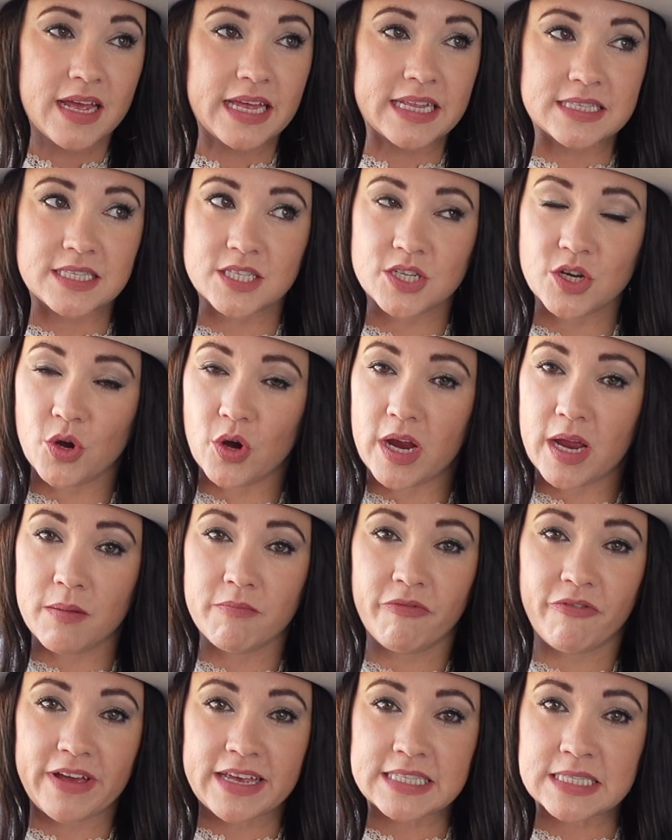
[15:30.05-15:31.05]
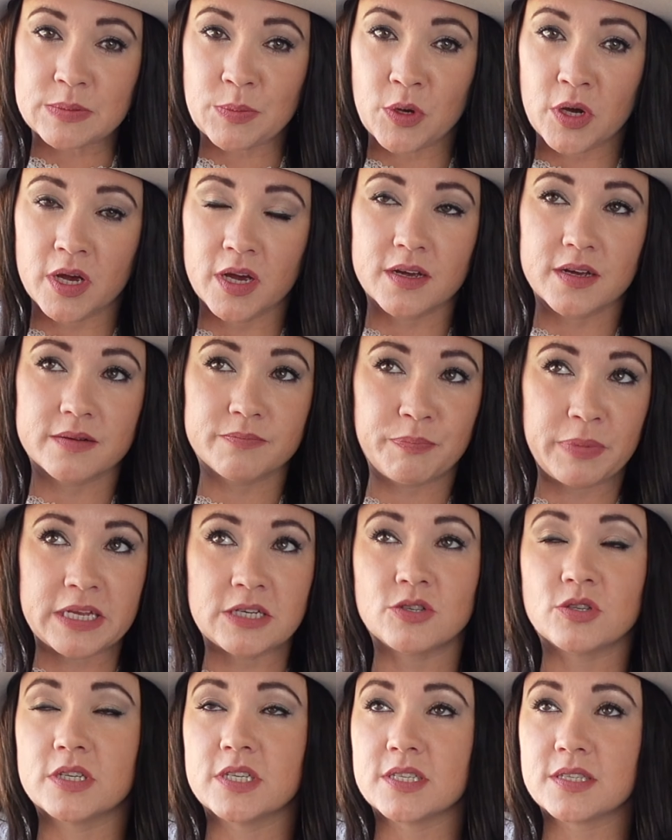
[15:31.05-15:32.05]
Instagram, Facebook,
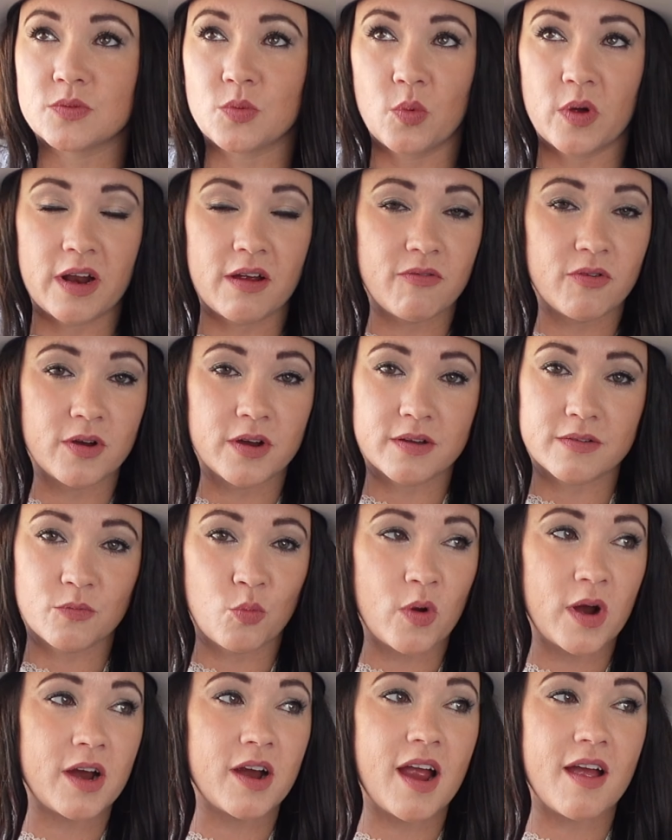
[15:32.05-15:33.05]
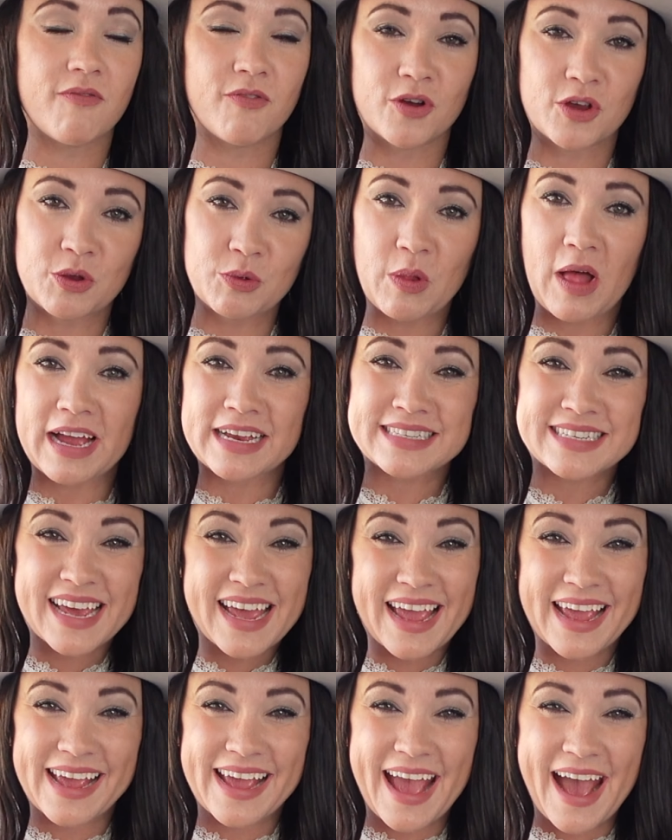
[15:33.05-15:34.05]
Pinterest, whatever, wherever you like to
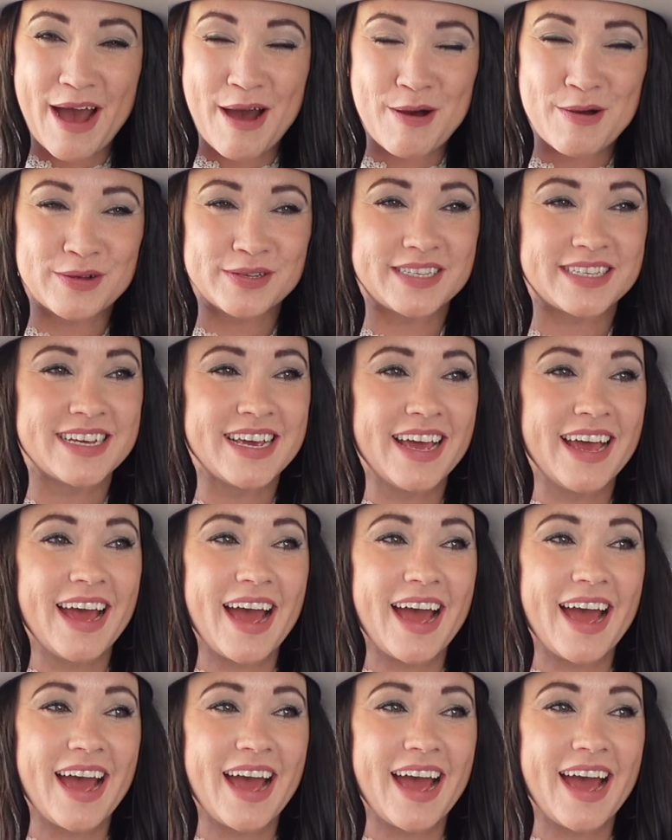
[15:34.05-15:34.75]
hang out.